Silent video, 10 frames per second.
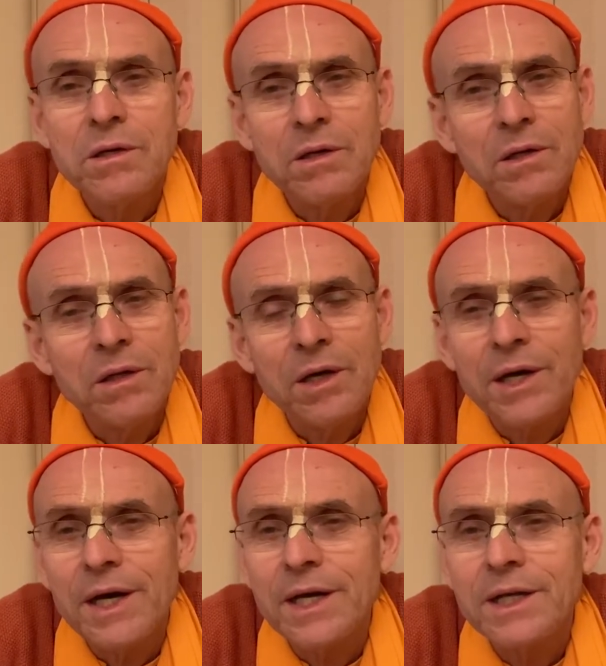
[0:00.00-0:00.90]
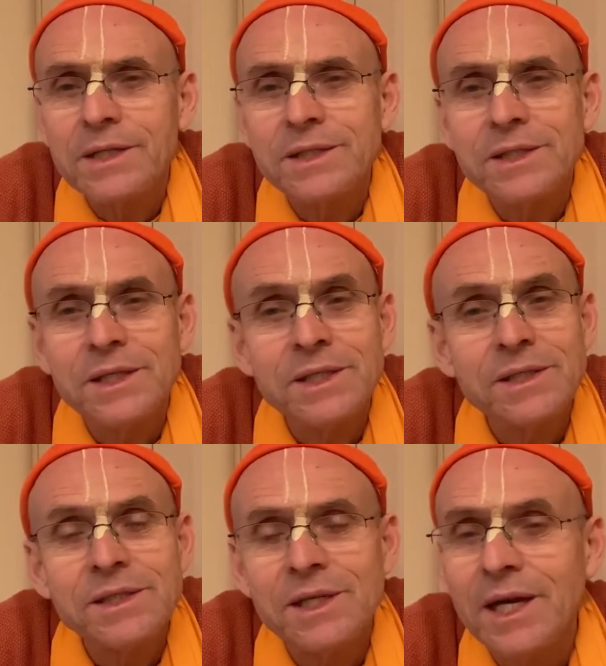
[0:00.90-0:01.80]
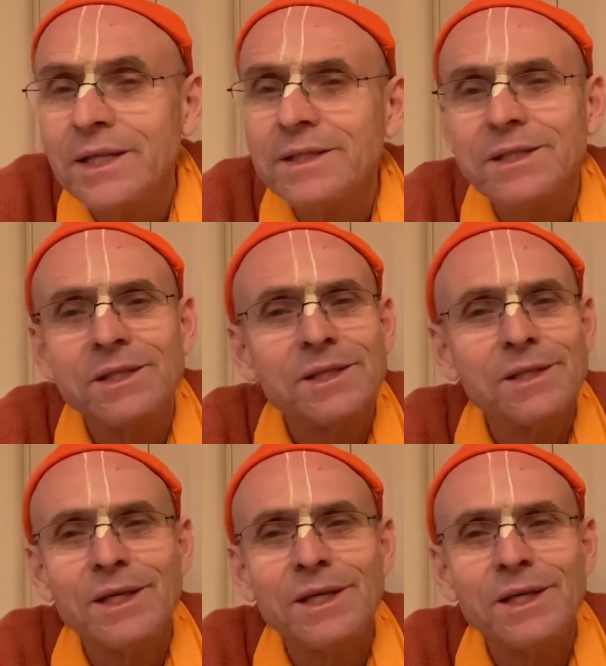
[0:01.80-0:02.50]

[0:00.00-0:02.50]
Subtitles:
And Harai said, yes,